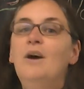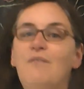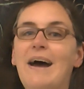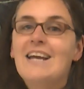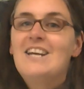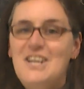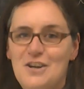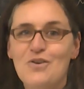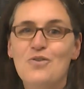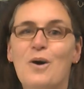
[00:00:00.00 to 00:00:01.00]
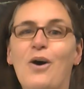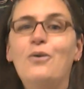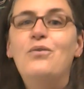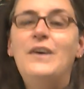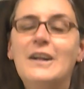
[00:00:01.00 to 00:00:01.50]

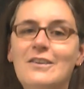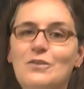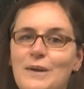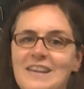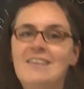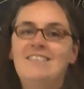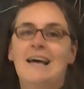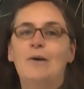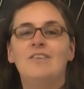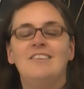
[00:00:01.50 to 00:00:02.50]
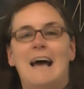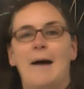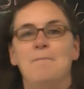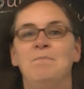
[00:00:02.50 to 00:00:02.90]
Vacuole filled with cell sap.